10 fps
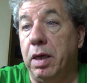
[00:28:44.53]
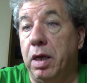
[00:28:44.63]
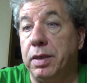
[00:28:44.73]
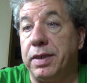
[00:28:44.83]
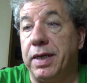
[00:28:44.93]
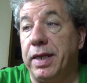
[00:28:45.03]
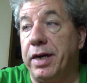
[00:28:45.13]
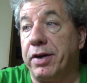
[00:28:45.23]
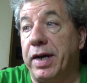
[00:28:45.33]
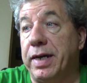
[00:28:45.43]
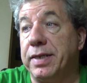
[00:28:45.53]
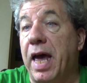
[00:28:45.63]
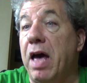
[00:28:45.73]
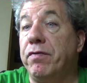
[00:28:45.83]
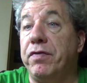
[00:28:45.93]
See you later, guys.
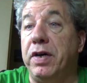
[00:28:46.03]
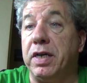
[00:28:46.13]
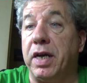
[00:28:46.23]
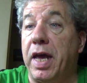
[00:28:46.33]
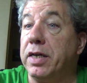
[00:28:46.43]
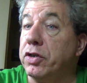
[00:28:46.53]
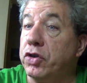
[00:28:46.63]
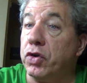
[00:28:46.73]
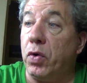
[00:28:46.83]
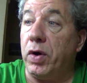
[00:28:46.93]
Have fun and enjoy.